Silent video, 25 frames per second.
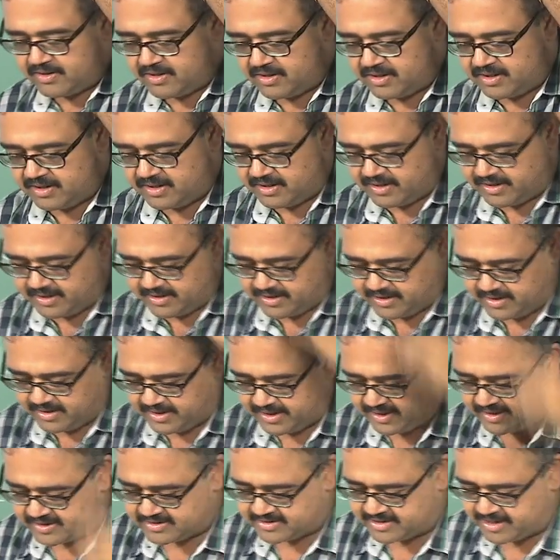all
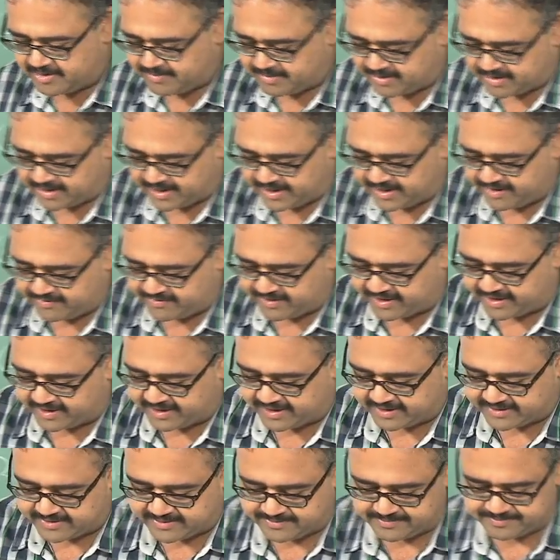nearest neighbor kind of
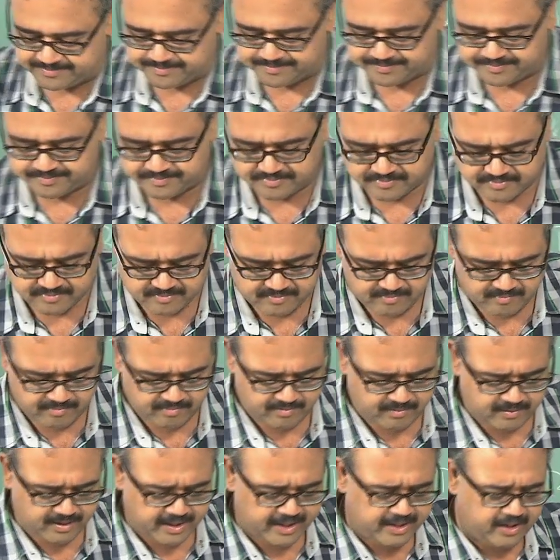techniques,
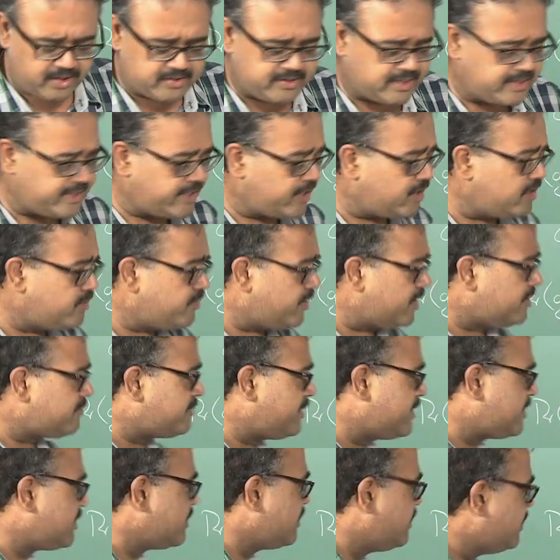and not that they don't work,
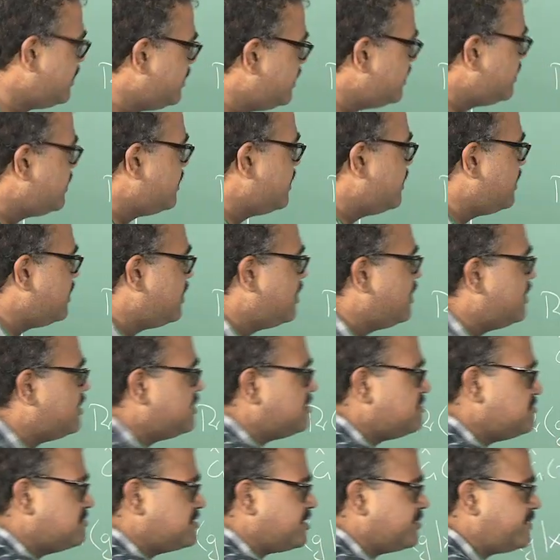but
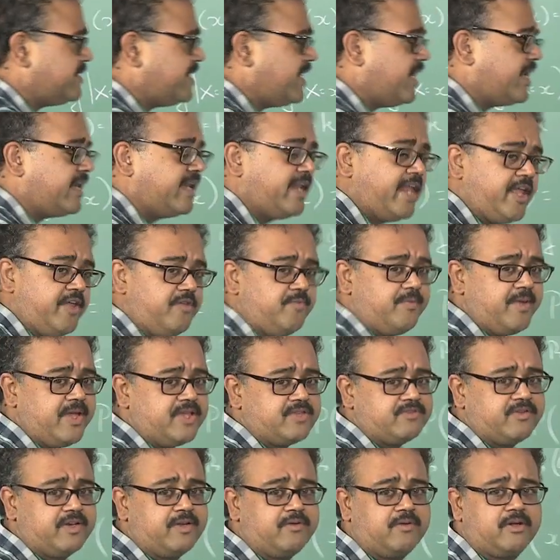something like naive
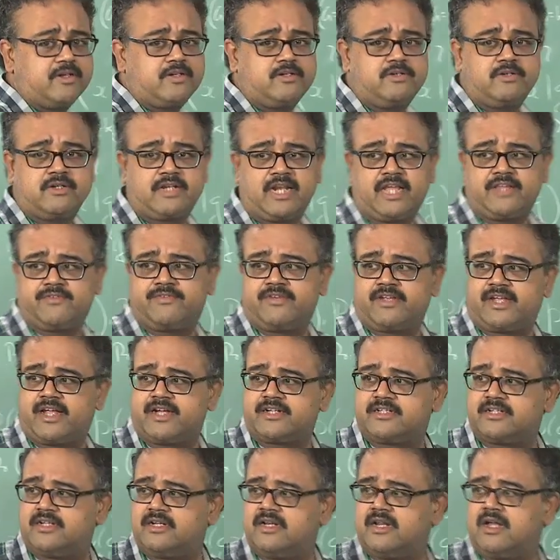Bayes, when you want to do
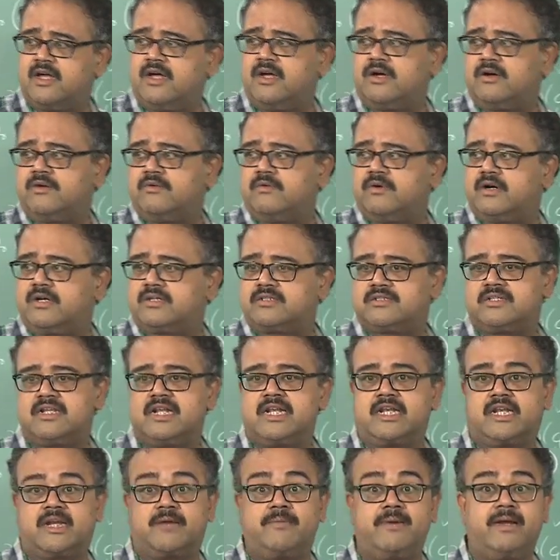classification, works
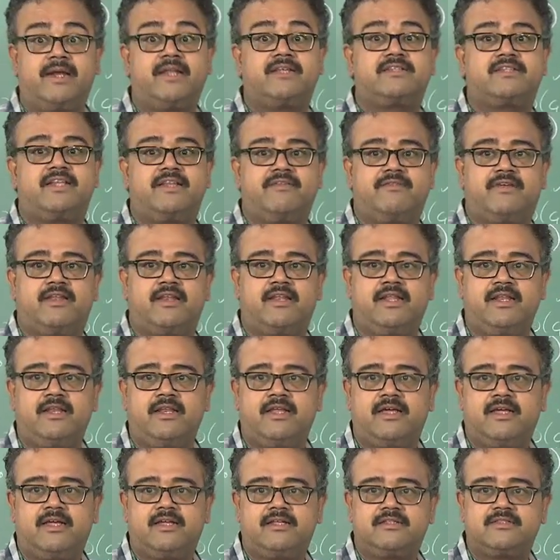tremendously well in
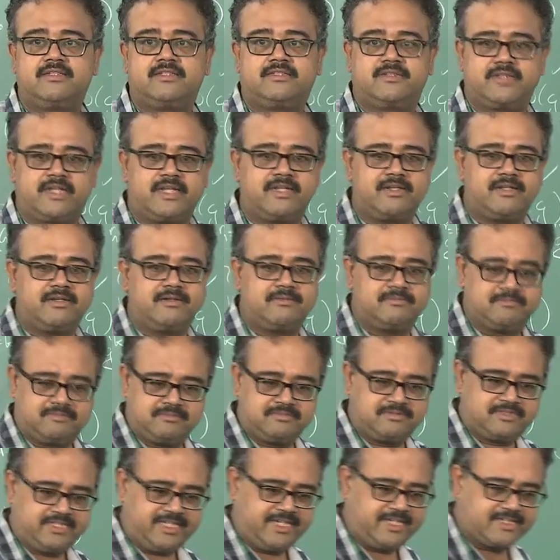this. You can,
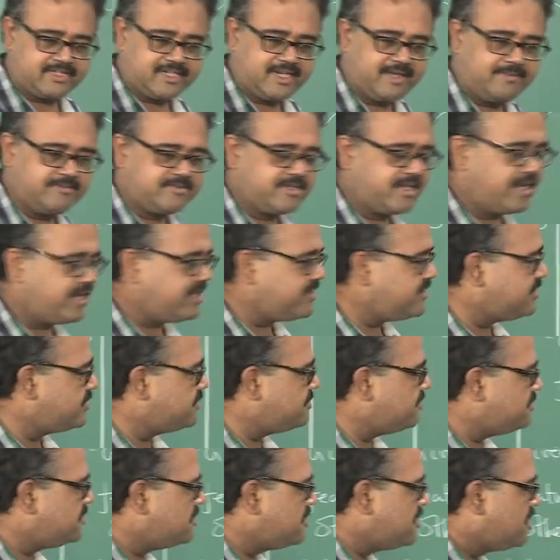seriously, I am challenging
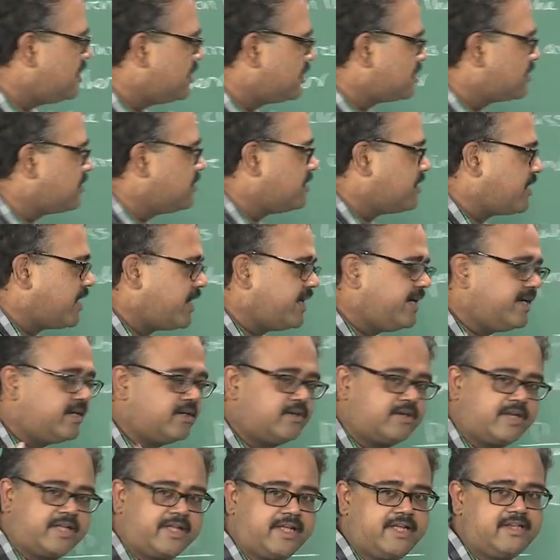you, go try it
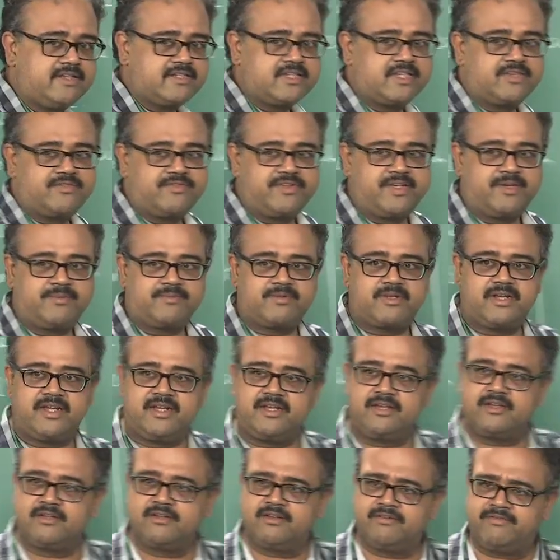out against SVMs, right.
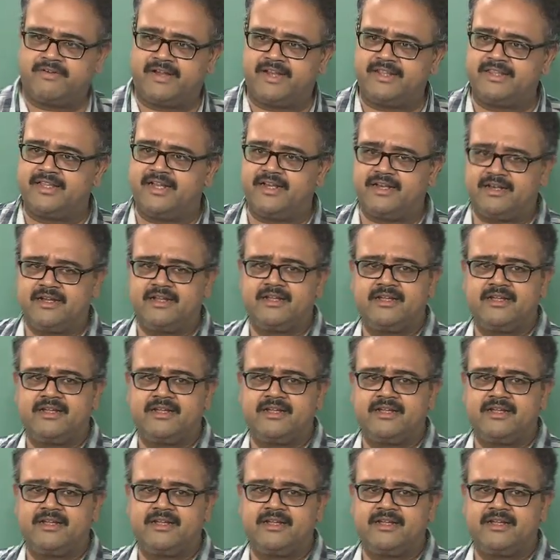You will find that